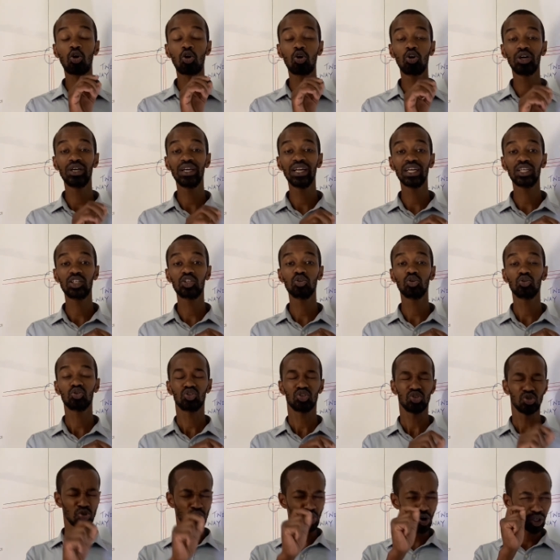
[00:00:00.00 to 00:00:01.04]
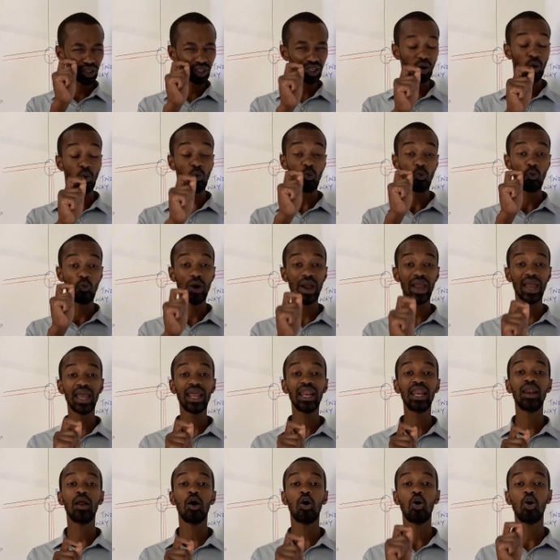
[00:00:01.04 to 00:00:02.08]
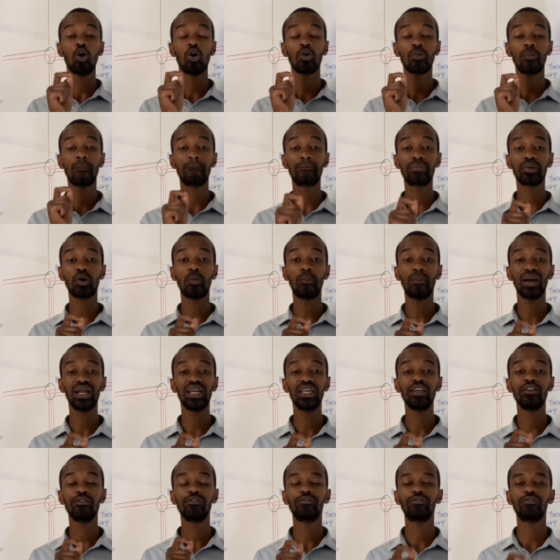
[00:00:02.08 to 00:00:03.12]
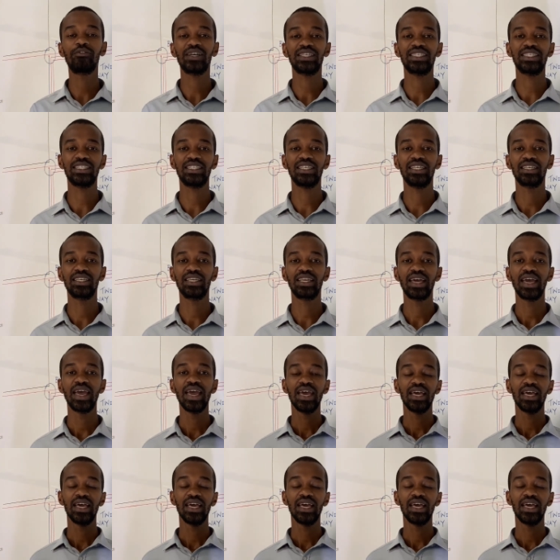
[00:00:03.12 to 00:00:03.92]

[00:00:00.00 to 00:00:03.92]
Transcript: connections not well or properly fastened,